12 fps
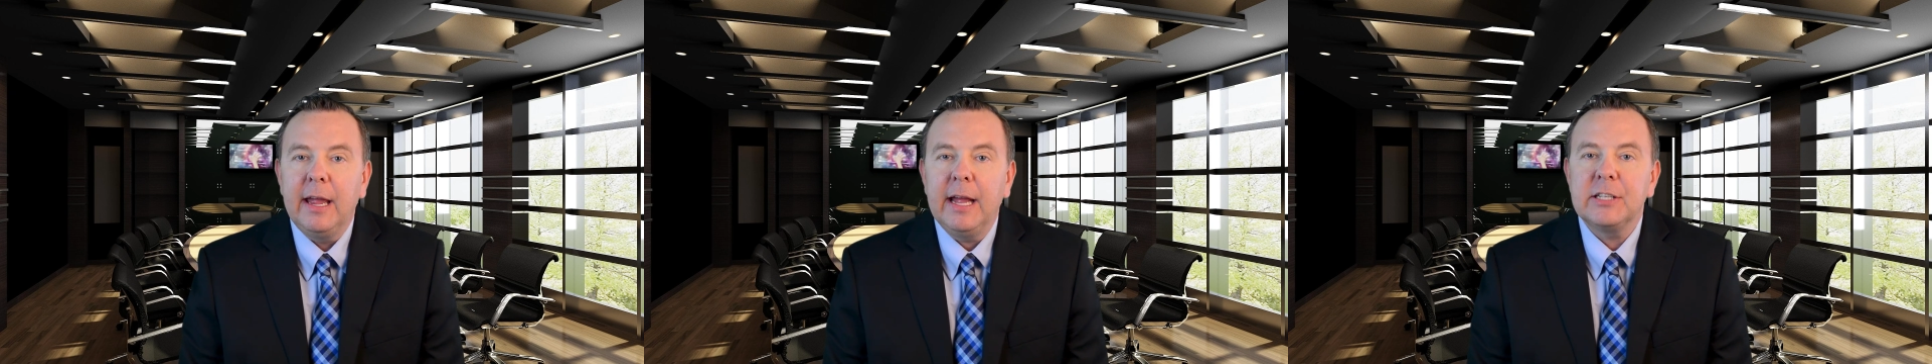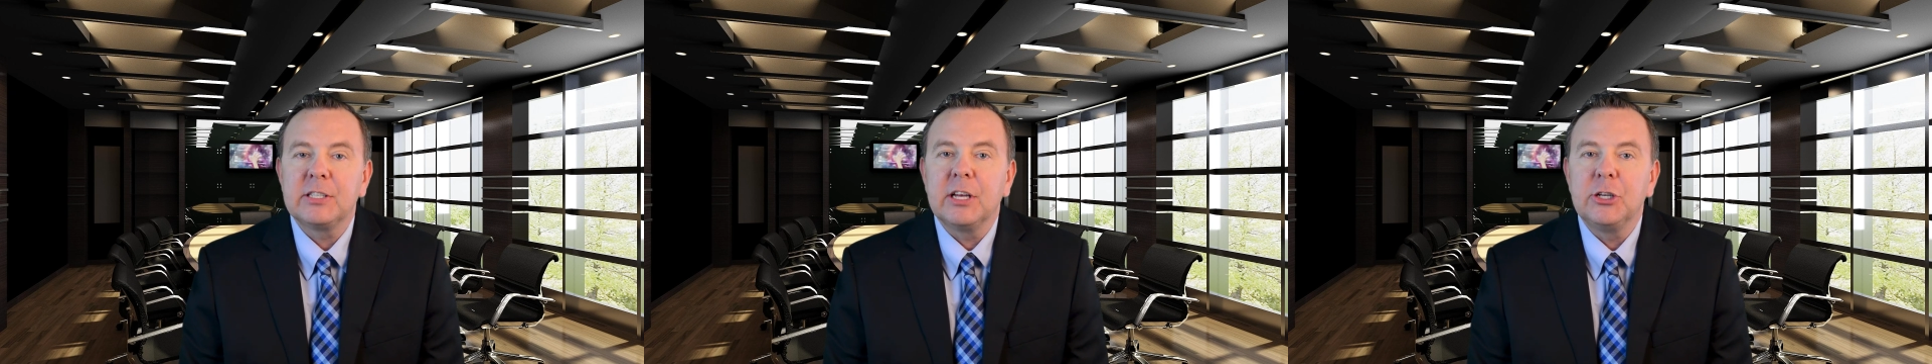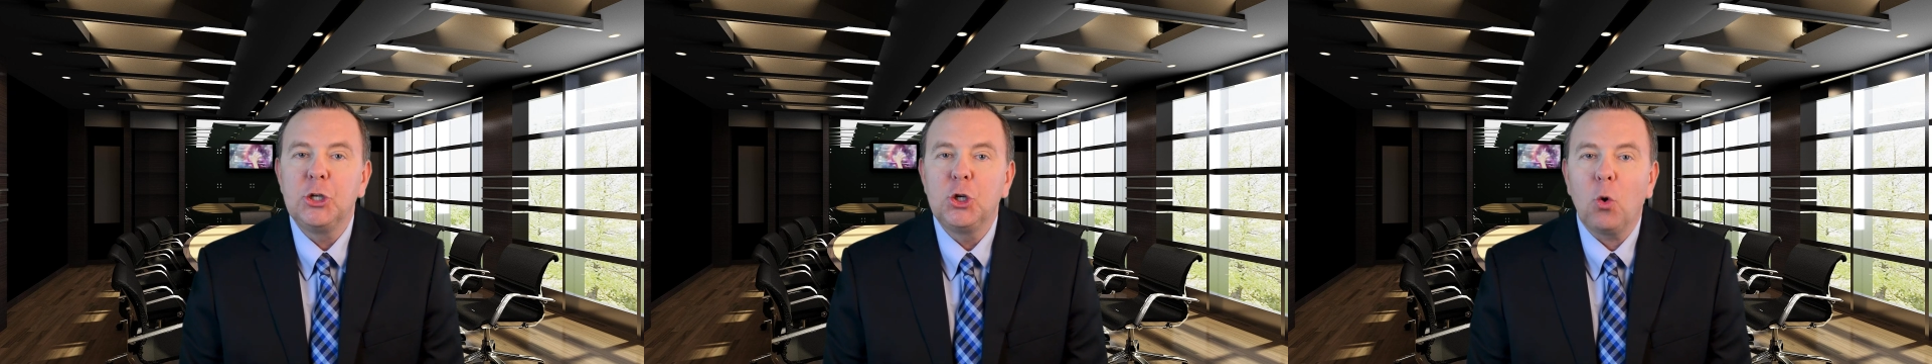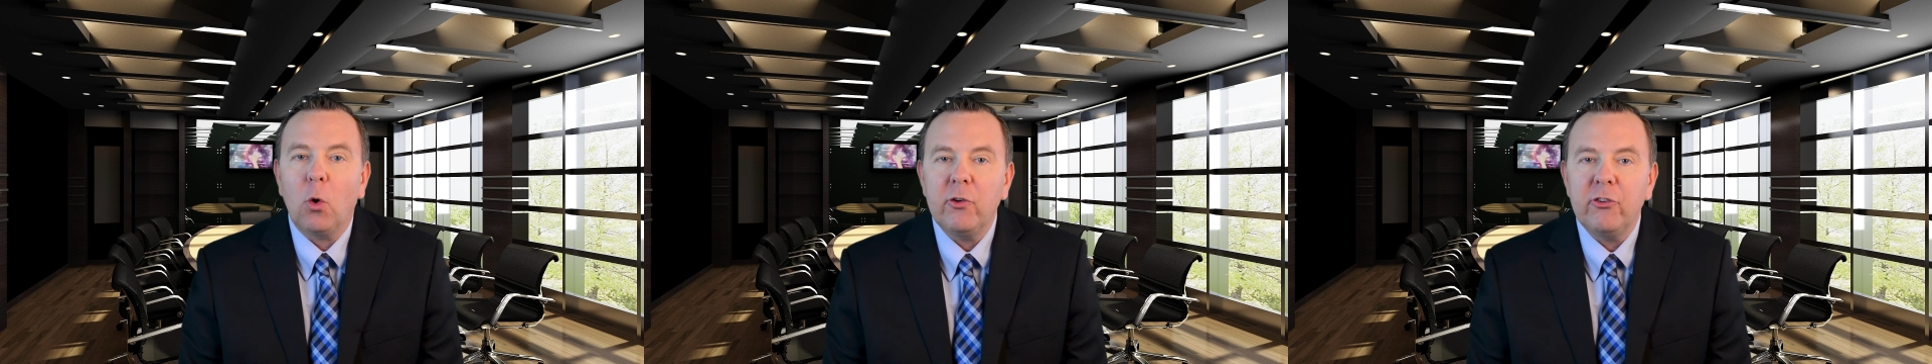its
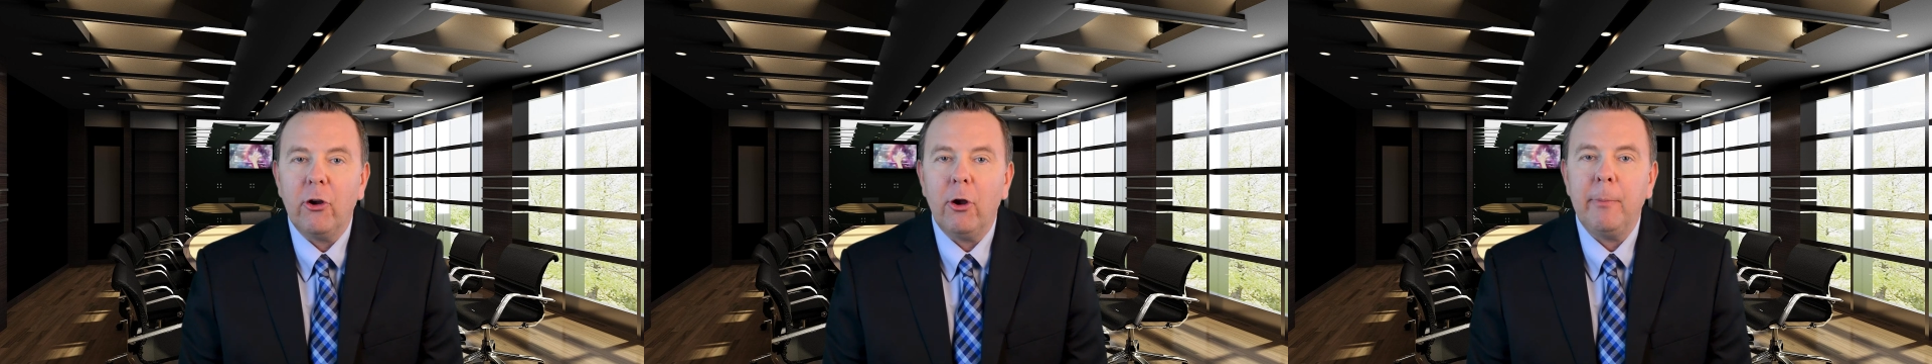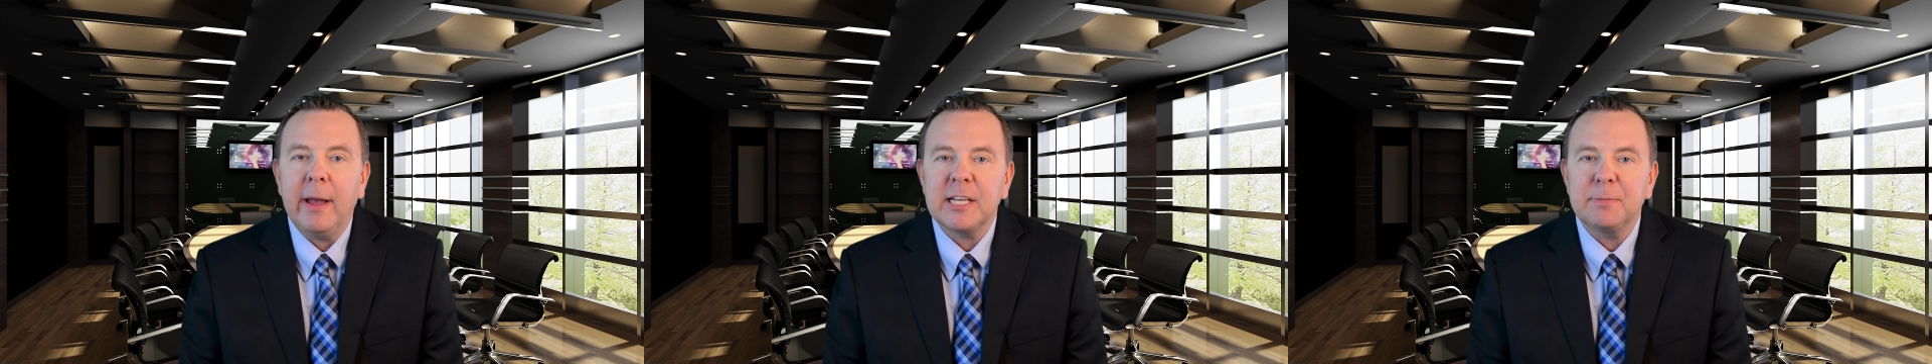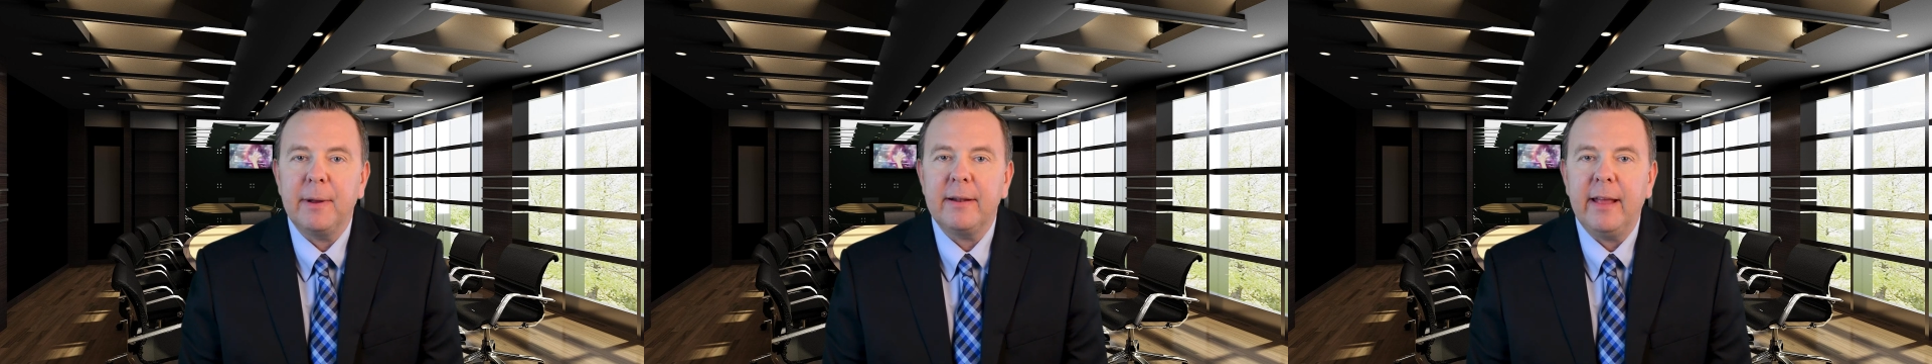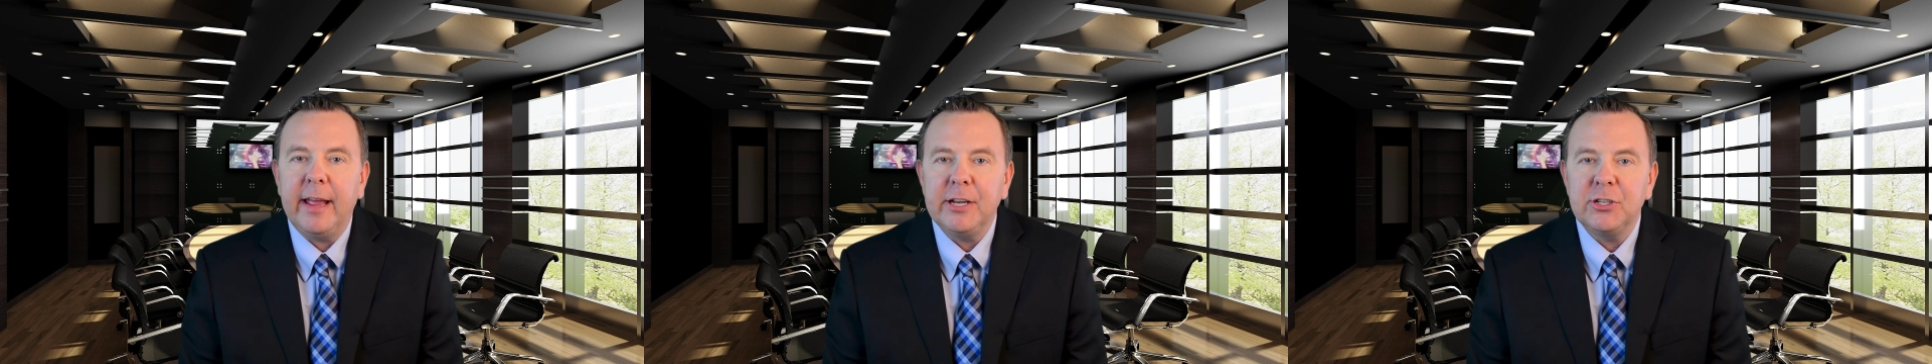short-term
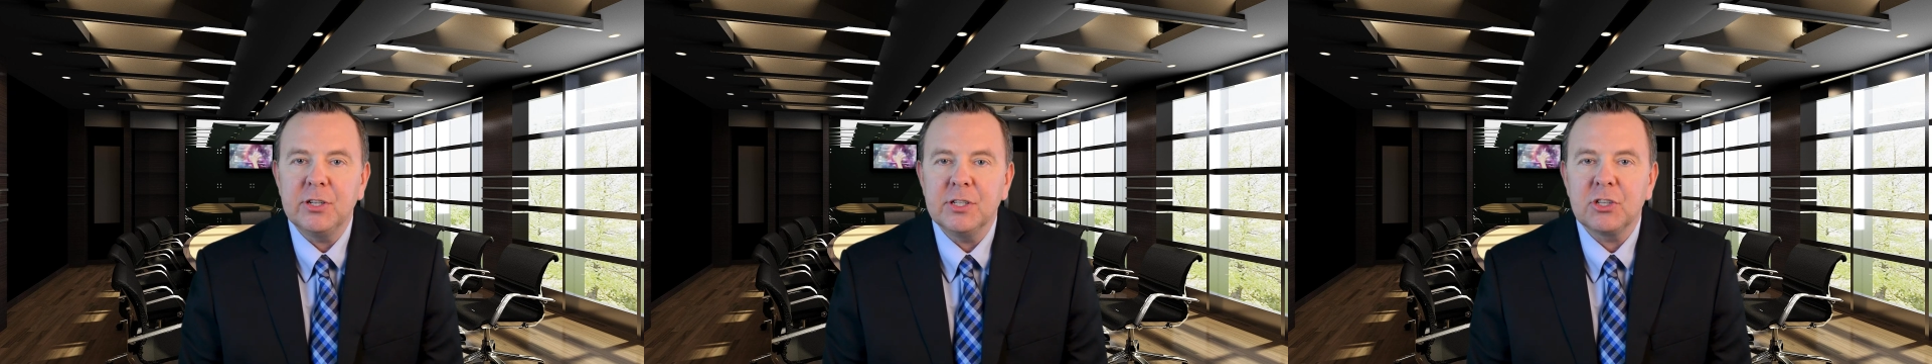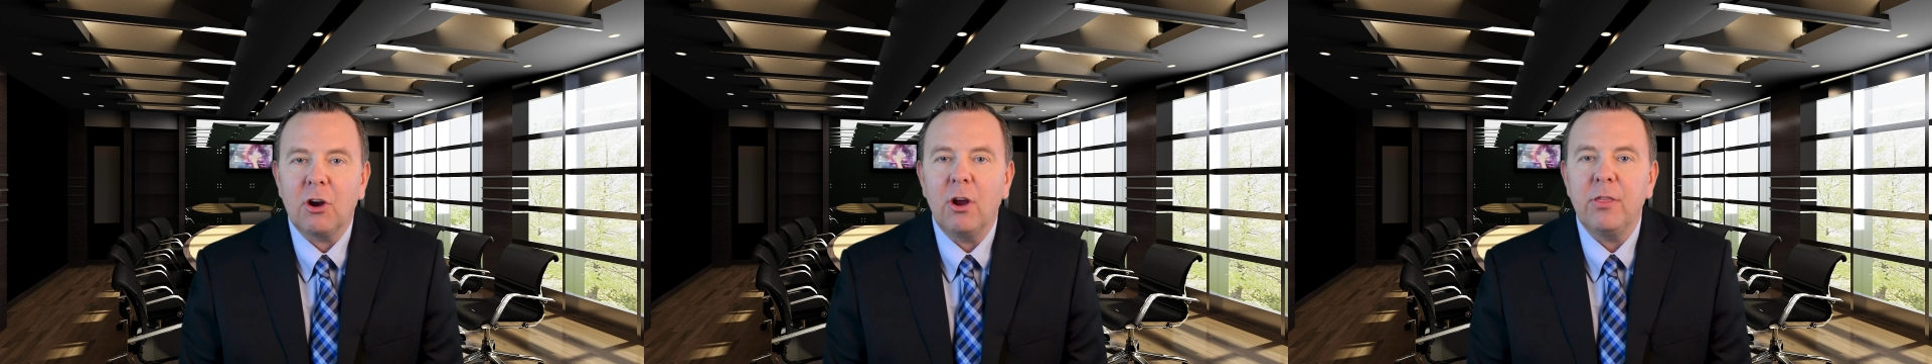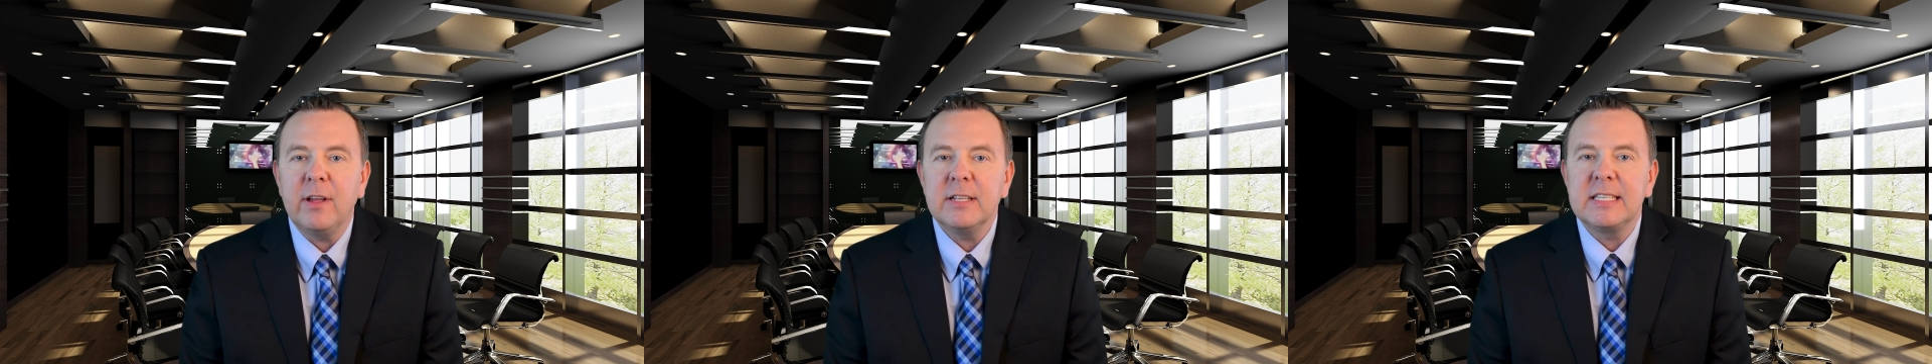expectations are then